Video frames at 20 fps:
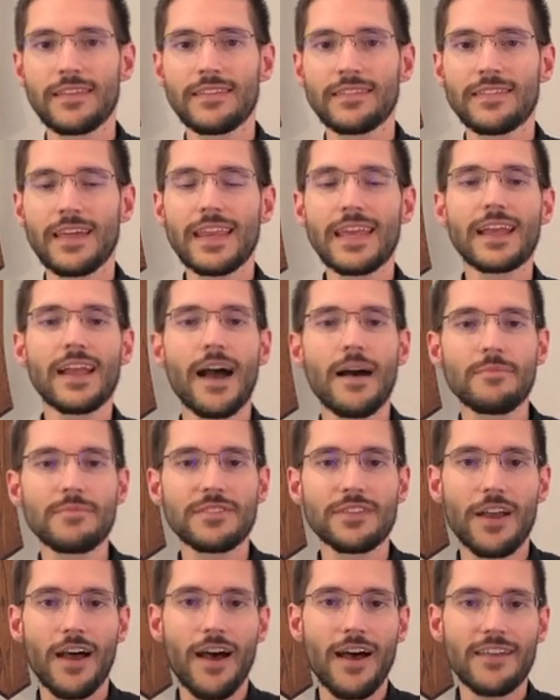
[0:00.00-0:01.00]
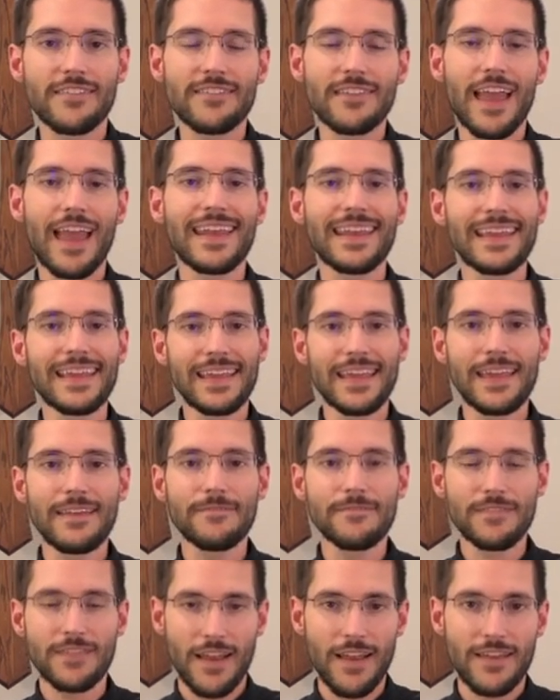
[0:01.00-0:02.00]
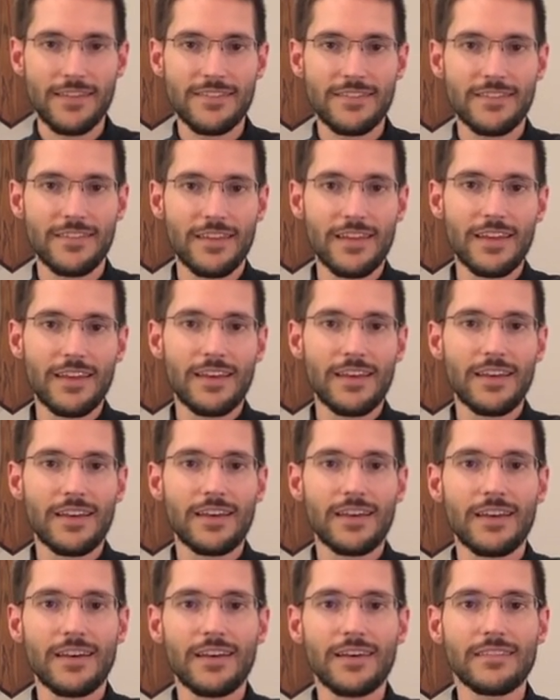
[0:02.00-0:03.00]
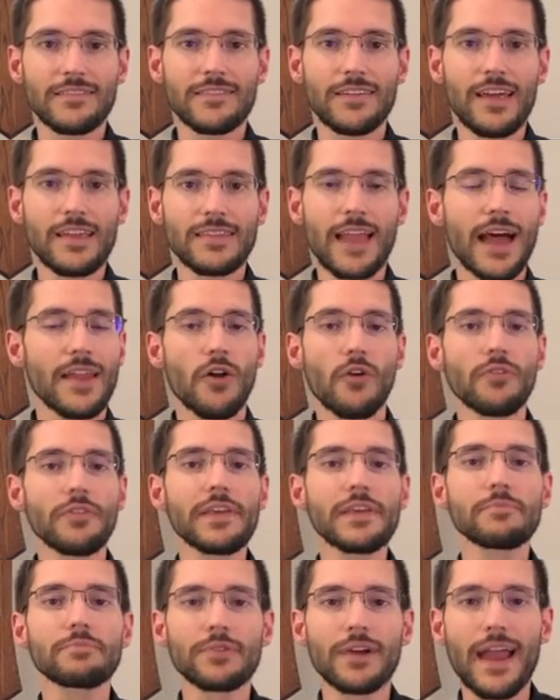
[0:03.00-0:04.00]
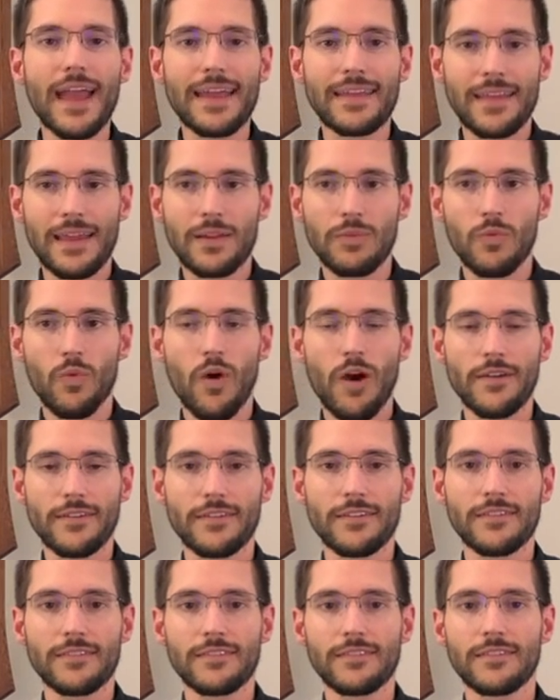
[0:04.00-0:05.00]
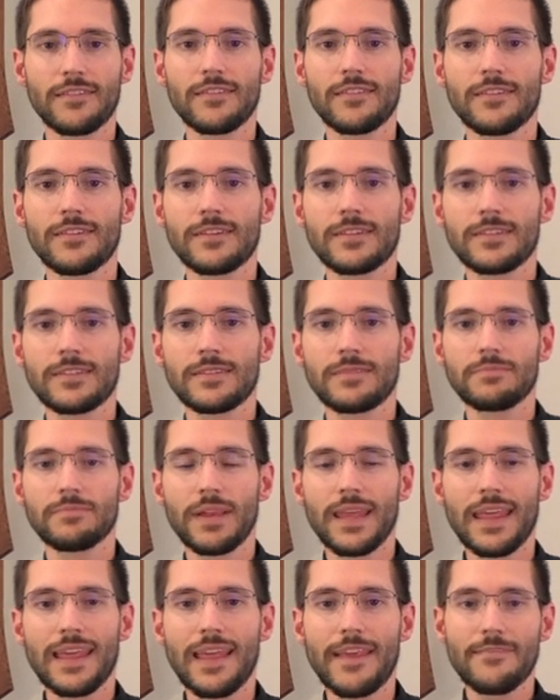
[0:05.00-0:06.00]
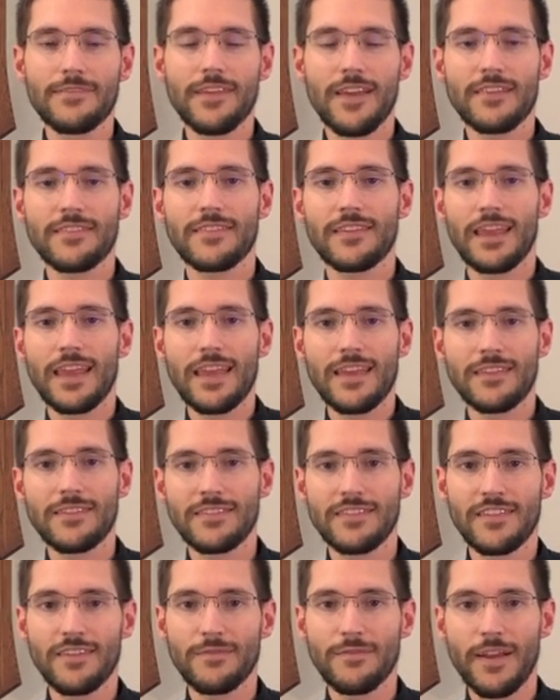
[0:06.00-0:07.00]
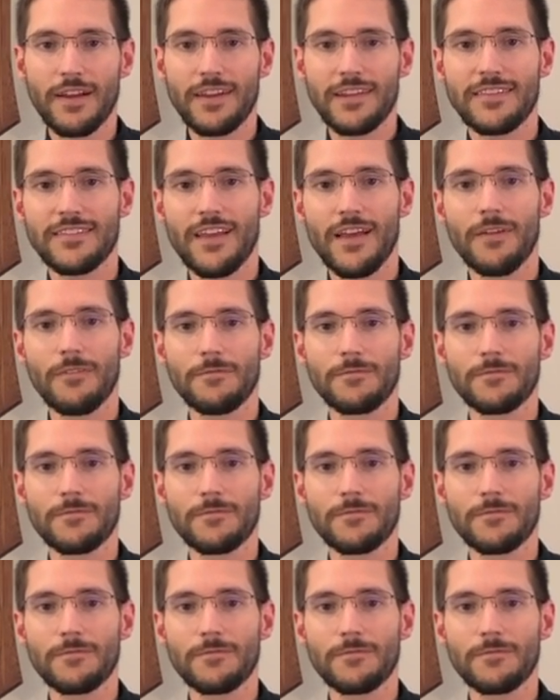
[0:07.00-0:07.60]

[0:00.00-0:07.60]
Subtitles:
That he comes to us and he gives us not only bread and water, but he gives us his very self.